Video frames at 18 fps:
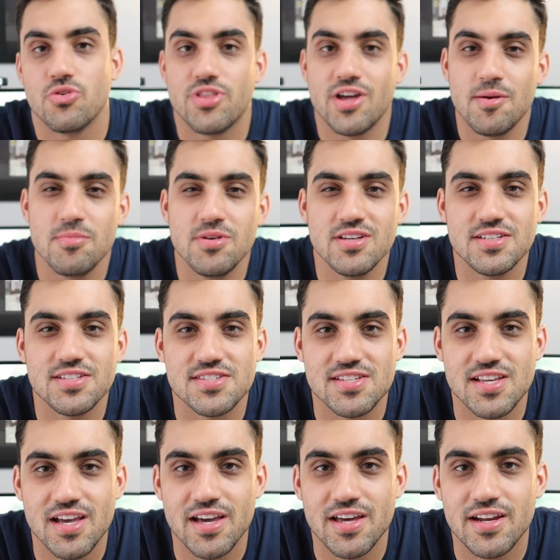With that being
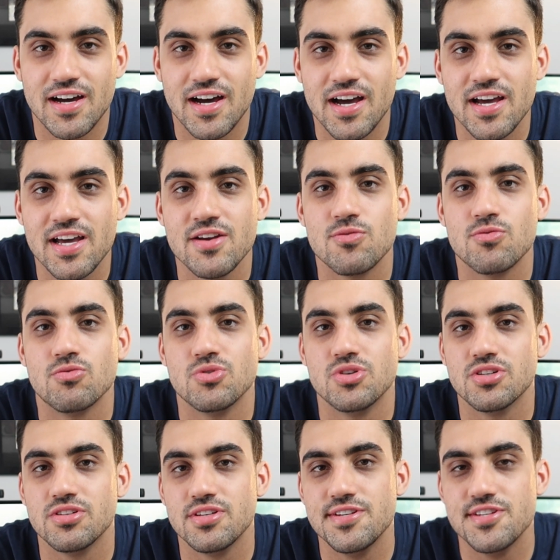said, I
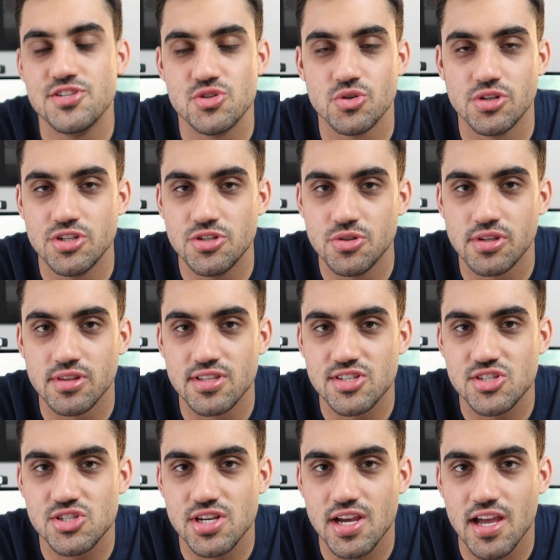really enjoyed doing
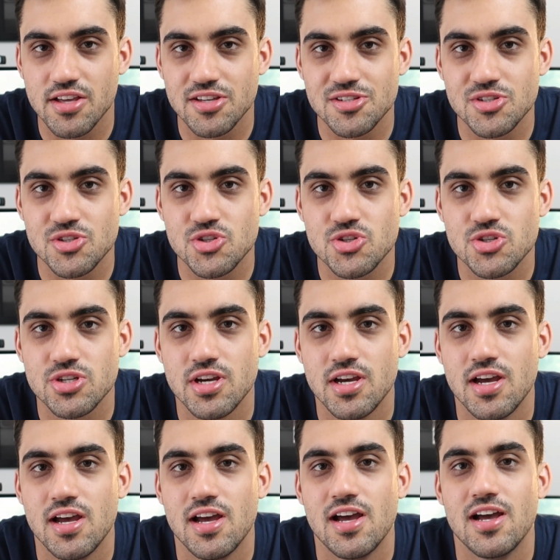this challenge.
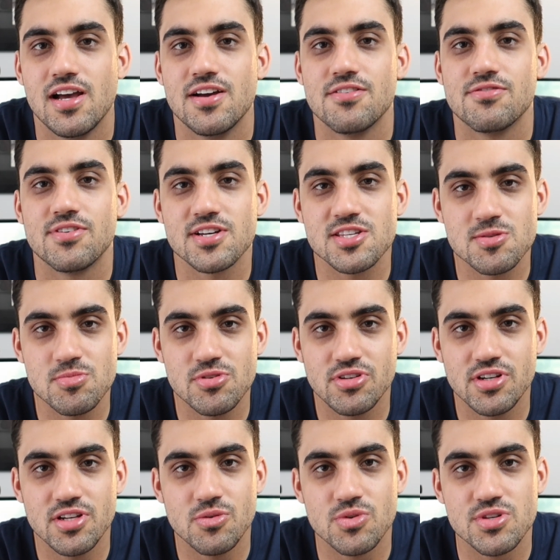
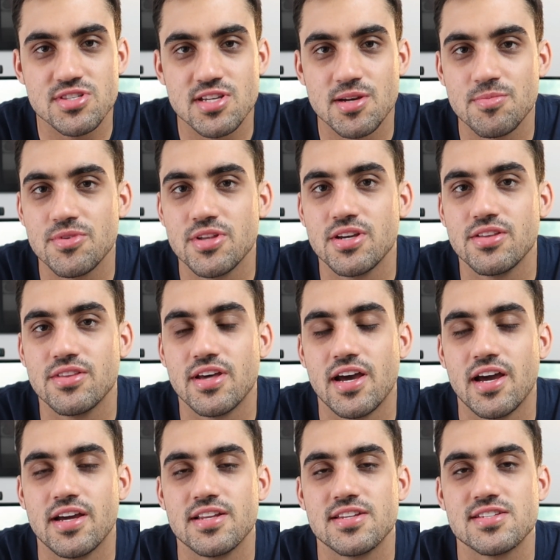Flexibility was something
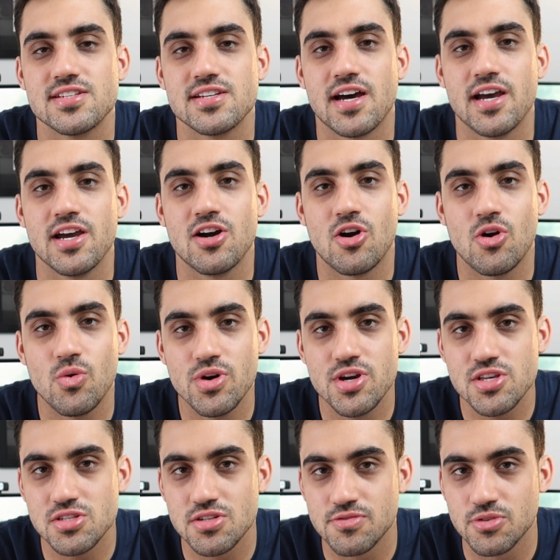that I
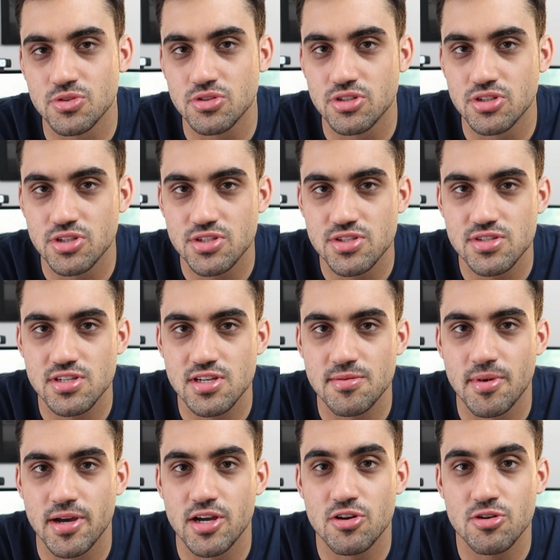always overlooked
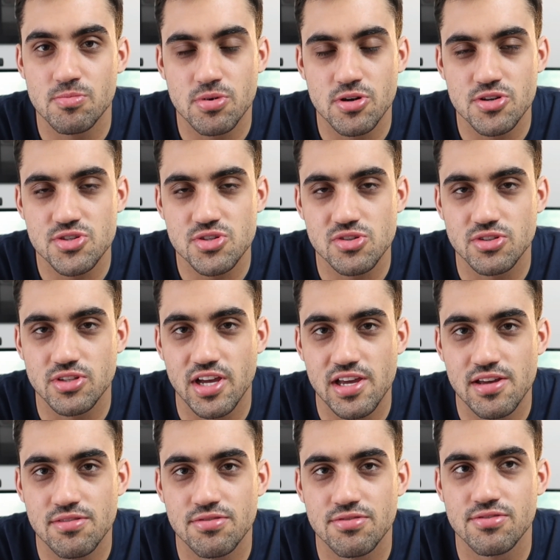in my own personal
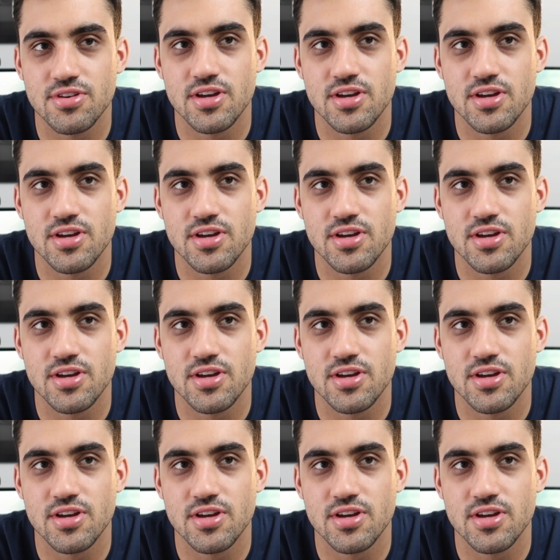life.